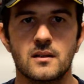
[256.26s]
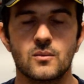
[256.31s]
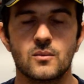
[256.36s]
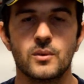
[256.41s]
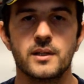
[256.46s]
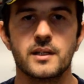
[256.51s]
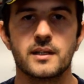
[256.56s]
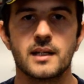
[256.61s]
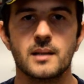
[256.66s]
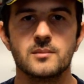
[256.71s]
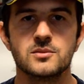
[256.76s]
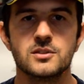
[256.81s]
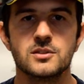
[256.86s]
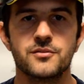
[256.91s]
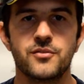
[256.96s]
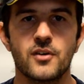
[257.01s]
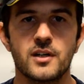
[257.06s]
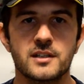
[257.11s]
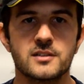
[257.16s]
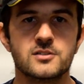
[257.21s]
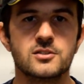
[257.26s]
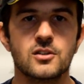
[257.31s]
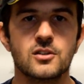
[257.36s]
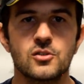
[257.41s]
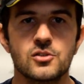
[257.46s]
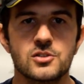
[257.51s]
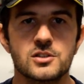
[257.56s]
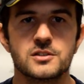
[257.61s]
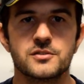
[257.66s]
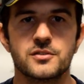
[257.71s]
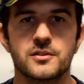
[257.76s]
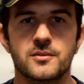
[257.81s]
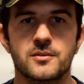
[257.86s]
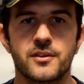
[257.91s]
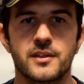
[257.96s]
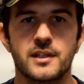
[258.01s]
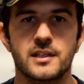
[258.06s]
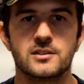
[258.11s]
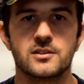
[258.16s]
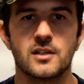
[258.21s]
When it comes to finding solutions for
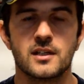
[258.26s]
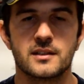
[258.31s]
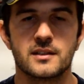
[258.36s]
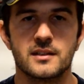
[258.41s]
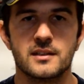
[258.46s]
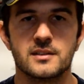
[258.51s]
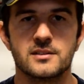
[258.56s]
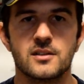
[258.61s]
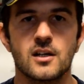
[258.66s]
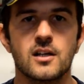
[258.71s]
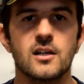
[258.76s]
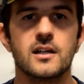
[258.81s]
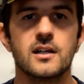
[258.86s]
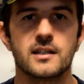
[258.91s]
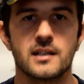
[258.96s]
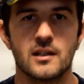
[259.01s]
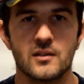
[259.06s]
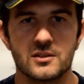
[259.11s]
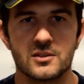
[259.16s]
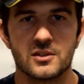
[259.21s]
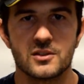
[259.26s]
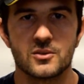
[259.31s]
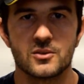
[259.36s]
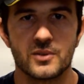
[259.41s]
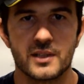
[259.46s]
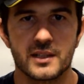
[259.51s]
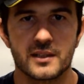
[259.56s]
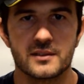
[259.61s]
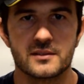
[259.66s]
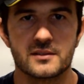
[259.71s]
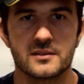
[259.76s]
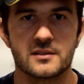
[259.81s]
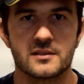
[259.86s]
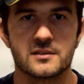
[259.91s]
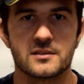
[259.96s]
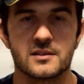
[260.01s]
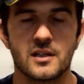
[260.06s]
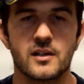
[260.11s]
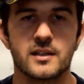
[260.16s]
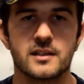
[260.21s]
things like this, I like going to the wreckers,
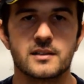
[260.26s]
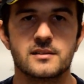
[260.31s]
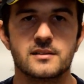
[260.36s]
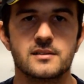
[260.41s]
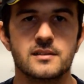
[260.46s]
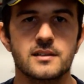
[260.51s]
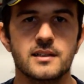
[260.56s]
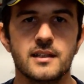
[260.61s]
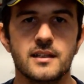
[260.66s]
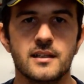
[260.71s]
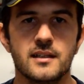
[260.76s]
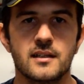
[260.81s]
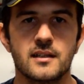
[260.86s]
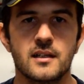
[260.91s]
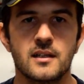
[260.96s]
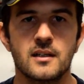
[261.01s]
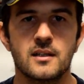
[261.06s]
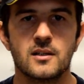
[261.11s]
so I can see